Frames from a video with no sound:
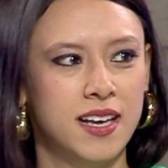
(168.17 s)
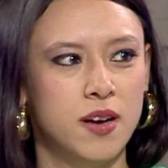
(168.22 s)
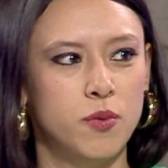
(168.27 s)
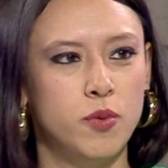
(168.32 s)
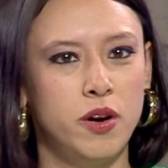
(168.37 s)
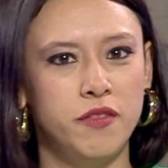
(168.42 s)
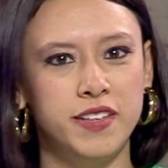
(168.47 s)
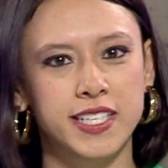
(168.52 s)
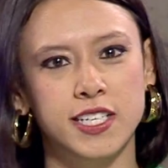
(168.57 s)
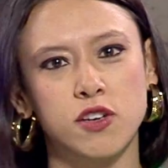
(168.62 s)

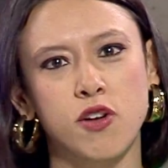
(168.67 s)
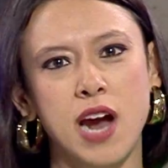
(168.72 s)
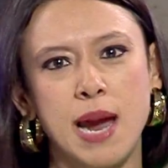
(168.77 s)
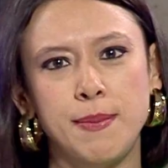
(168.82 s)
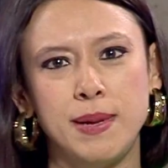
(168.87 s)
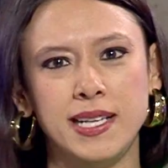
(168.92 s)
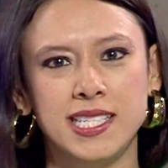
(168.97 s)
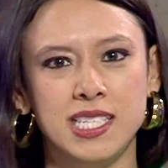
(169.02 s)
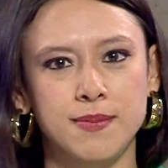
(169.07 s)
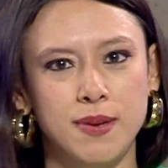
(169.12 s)
well, this
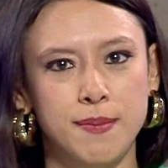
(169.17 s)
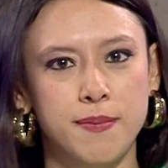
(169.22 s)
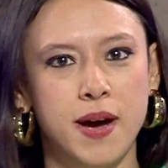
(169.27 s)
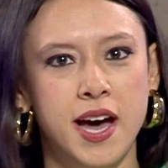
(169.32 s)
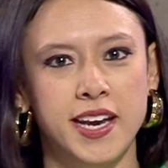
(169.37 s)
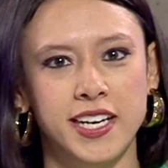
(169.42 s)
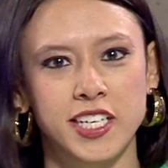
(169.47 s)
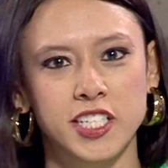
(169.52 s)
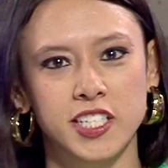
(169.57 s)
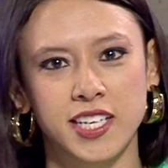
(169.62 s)
crime needs to be
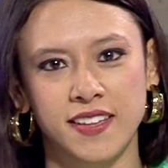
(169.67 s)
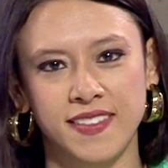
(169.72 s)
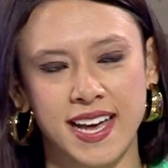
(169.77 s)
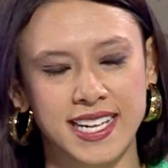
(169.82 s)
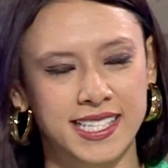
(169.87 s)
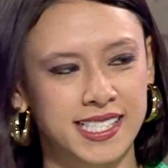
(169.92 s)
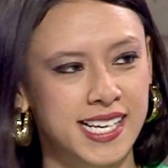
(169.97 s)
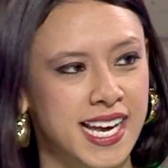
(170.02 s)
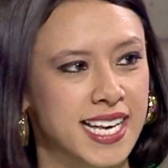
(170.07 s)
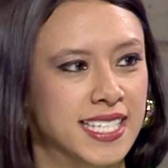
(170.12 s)
punished, and
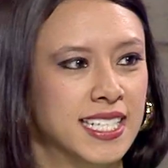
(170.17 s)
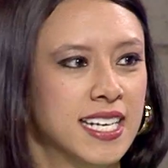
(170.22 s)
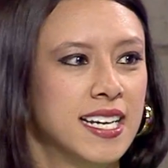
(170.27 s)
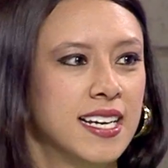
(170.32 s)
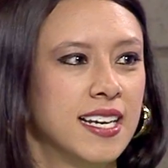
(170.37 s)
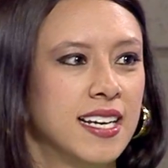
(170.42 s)
that's it.